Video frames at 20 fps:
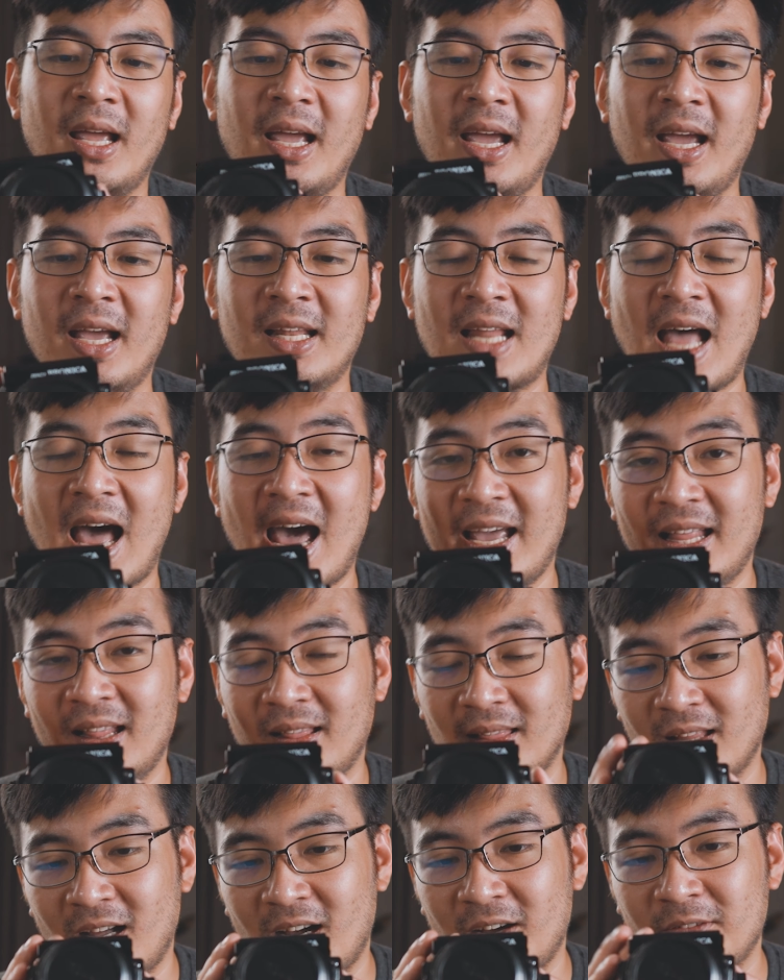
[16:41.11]
And I
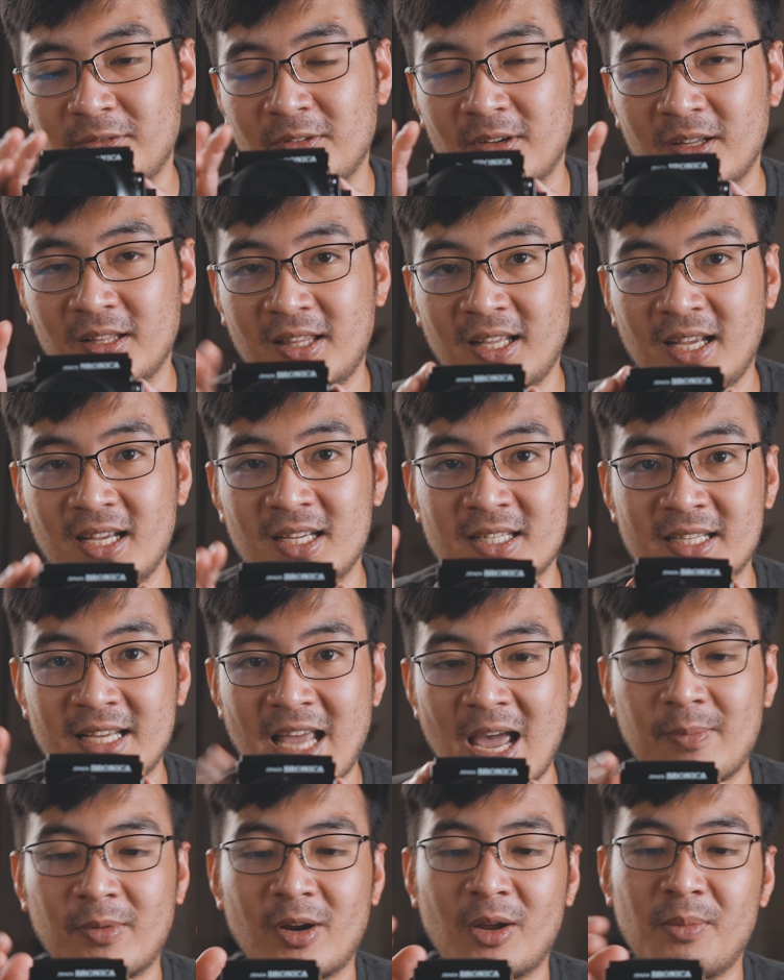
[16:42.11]
love this
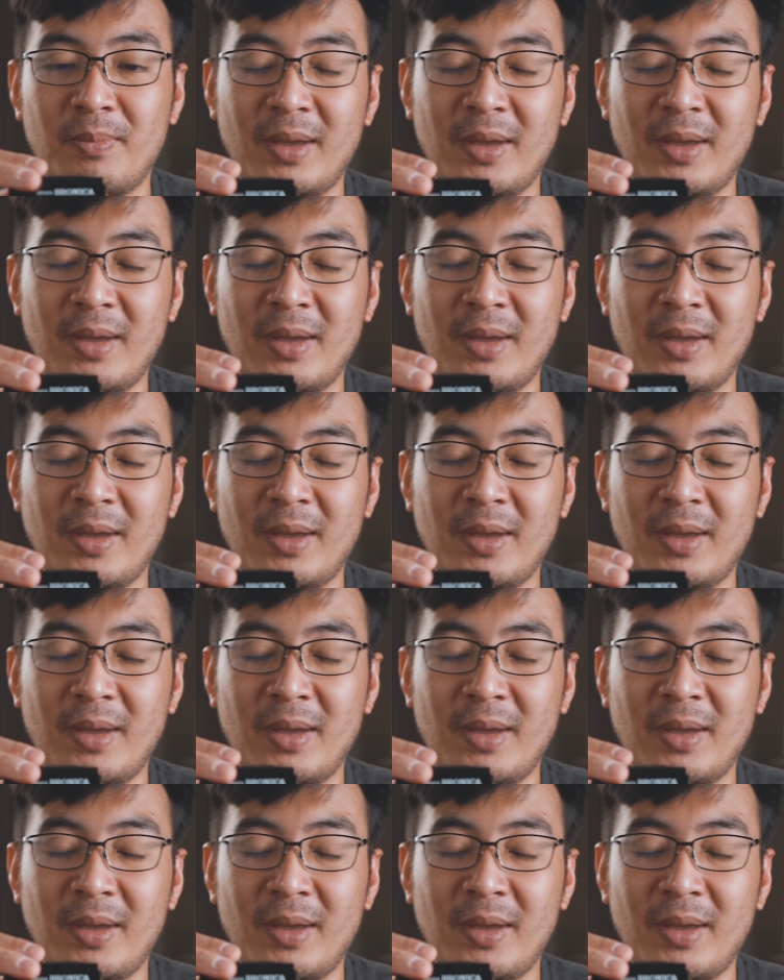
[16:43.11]
camera